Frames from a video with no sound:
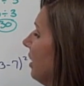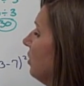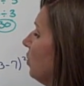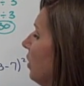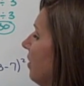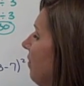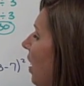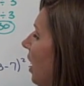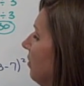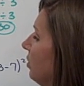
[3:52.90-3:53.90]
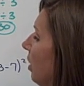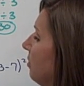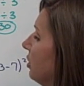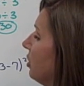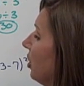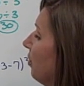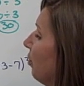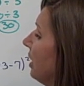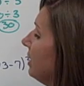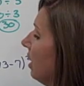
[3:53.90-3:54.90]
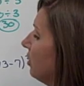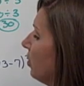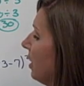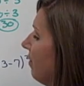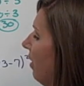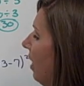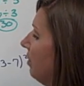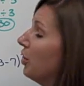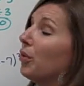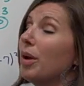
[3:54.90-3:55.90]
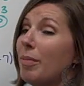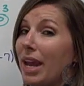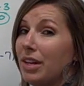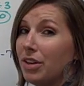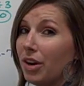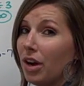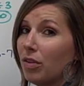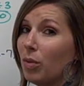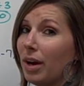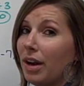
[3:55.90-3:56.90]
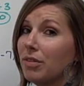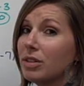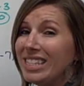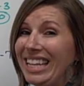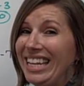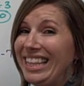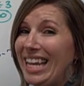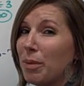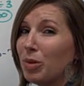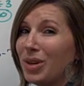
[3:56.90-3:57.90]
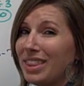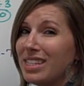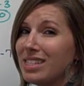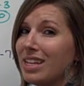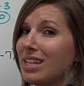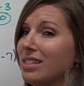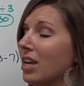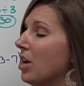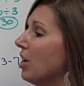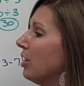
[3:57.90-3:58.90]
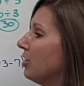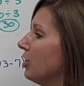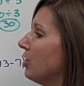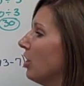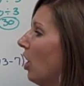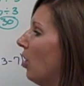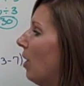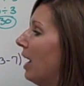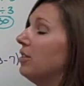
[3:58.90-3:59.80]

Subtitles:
is 25, so I'm just going to bring down 25 and the remainder of whatever's in that parentheses, just so I